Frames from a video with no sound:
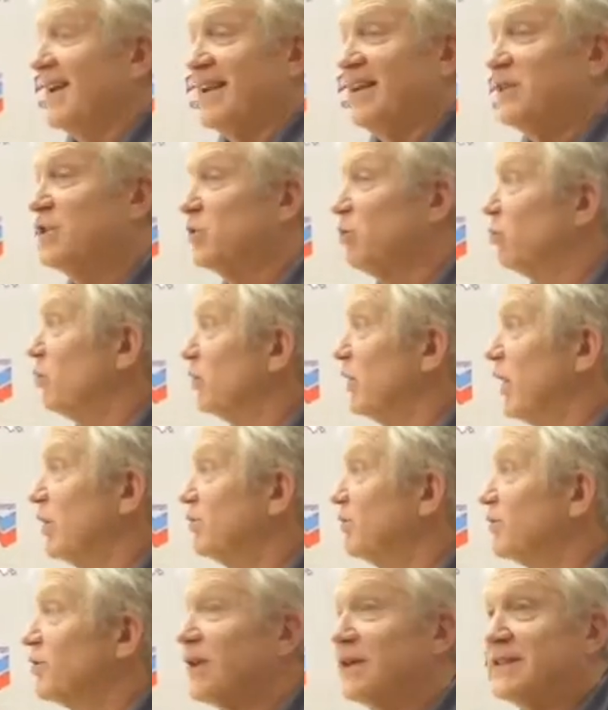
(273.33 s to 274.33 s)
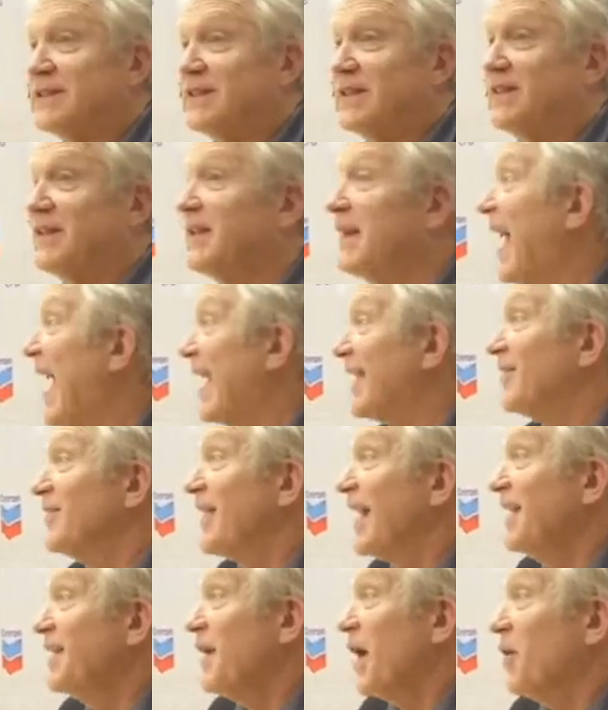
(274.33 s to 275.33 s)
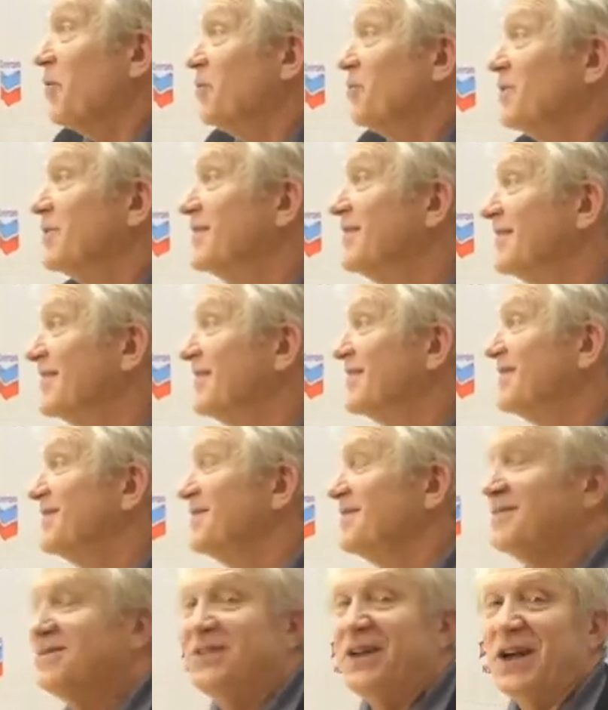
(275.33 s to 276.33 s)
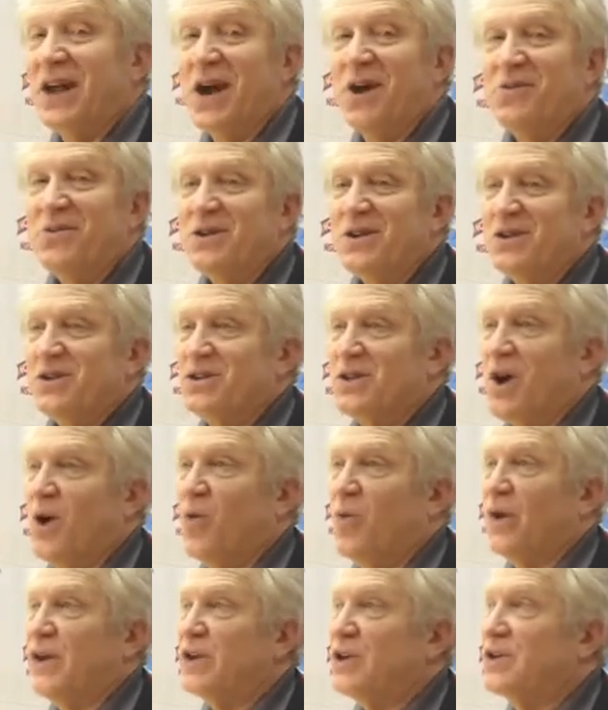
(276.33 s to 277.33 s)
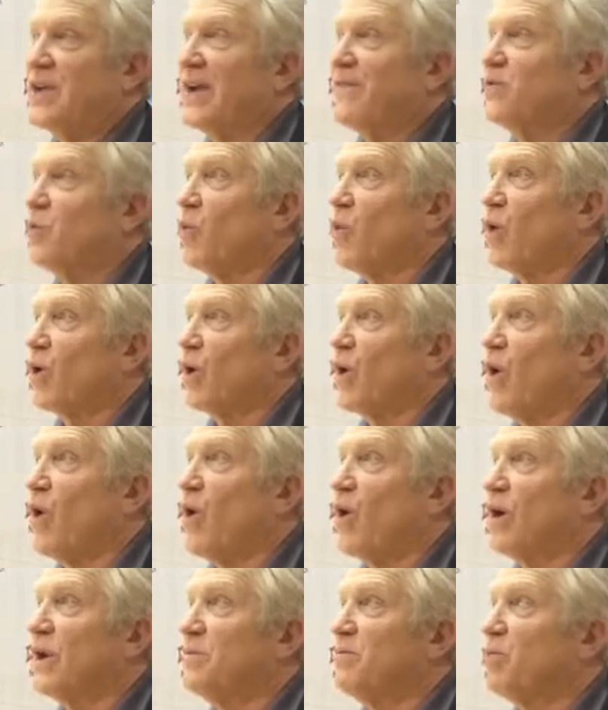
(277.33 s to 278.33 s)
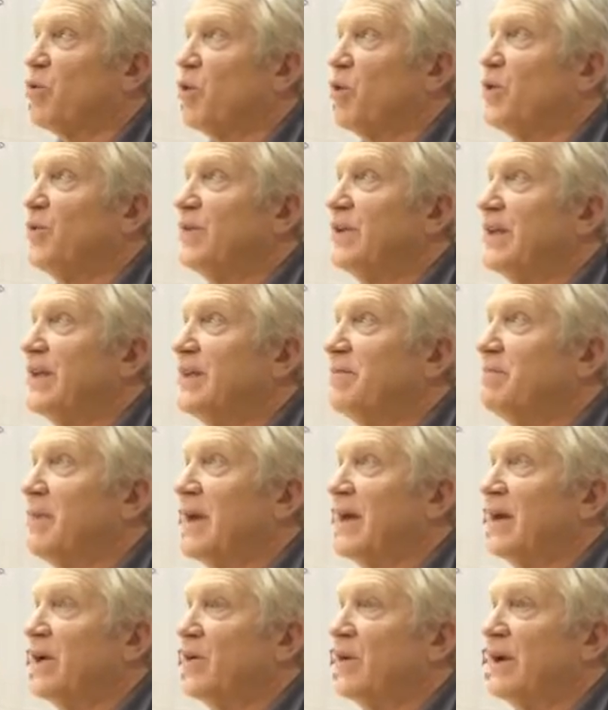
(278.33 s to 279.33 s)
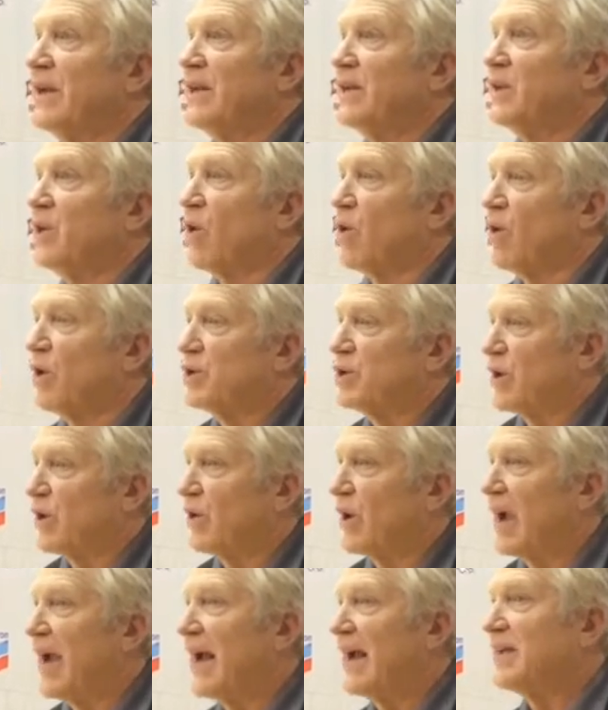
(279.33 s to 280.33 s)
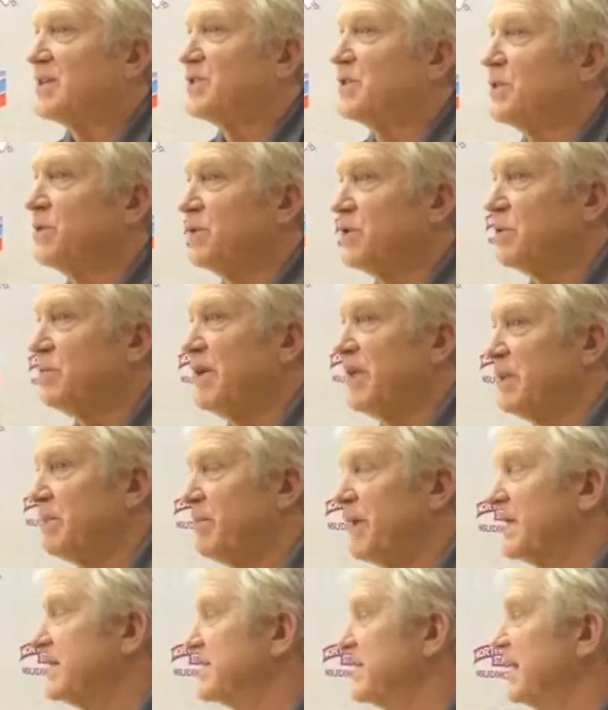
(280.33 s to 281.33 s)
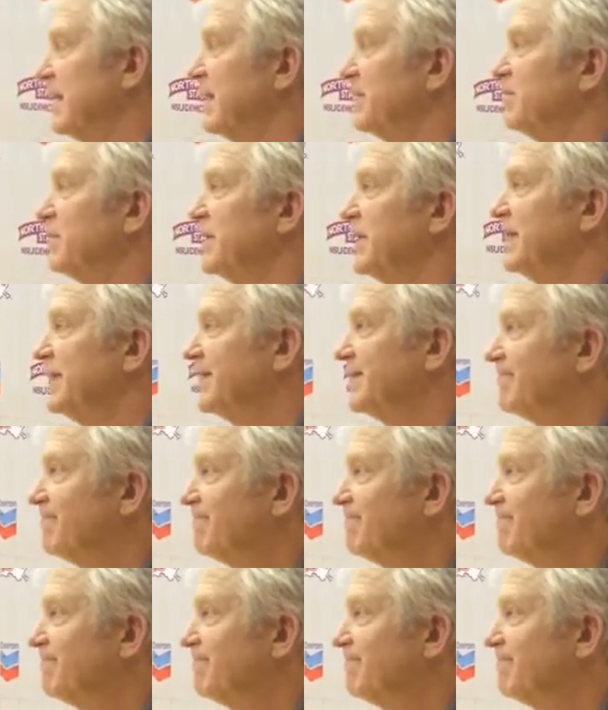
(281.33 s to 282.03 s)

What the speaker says: He said, well, no, sir. I said, then how do they know? You know, so we just have to work hard, improve, and get better, and encourage our guys to be the best they can be.